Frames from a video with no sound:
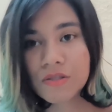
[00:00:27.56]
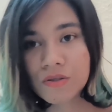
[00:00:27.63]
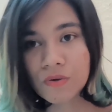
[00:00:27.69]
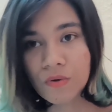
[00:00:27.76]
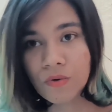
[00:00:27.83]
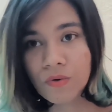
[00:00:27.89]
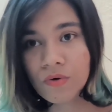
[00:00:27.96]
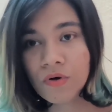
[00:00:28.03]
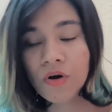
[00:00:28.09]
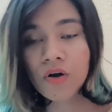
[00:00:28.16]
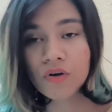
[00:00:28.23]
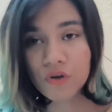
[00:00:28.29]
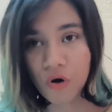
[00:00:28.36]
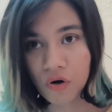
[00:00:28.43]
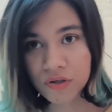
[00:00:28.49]
So,
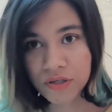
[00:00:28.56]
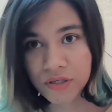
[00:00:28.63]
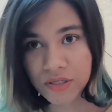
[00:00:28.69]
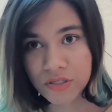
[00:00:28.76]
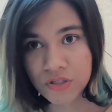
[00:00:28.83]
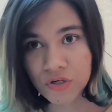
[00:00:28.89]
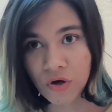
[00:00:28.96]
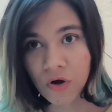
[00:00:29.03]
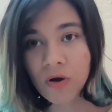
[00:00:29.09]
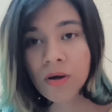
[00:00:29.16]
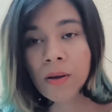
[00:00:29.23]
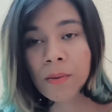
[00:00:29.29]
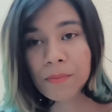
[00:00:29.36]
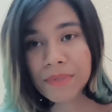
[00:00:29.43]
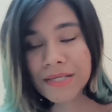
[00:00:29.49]
Dr. Easaw,
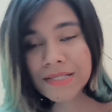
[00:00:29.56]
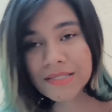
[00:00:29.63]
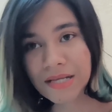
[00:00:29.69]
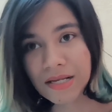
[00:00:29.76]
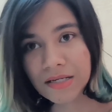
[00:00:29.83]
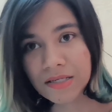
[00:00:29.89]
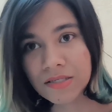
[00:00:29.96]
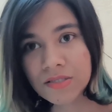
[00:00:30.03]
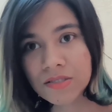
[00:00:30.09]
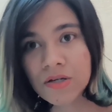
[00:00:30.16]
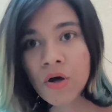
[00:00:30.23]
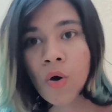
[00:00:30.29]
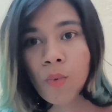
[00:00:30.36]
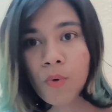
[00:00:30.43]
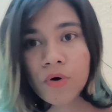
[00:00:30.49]
please tell us
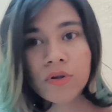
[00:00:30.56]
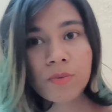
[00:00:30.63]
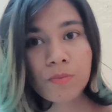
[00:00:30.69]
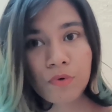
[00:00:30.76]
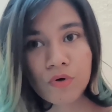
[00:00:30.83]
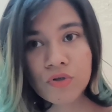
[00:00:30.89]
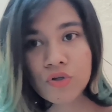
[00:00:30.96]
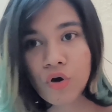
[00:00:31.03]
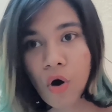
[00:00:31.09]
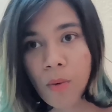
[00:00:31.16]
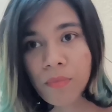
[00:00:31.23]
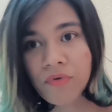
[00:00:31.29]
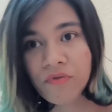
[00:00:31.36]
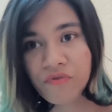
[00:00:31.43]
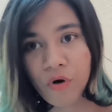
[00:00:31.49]
what are the most
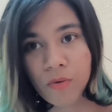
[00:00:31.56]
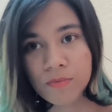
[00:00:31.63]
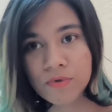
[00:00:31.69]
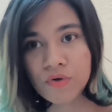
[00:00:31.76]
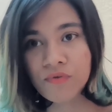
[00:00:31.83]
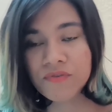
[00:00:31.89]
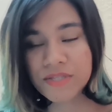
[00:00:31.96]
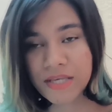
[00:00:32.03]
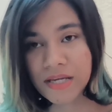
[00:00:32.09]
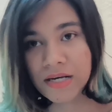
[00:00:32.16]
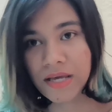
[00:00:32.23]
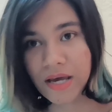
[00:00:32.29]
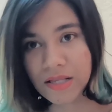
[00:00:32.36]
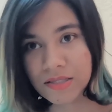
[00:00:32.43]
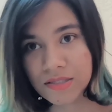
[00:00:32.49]
common forms of skin
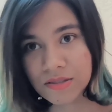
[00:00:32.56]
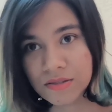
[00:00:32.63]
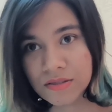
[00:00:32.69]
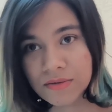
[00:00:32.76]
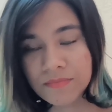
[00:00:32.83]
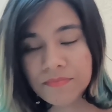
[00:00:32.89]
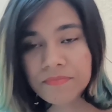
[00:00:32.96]
cancer?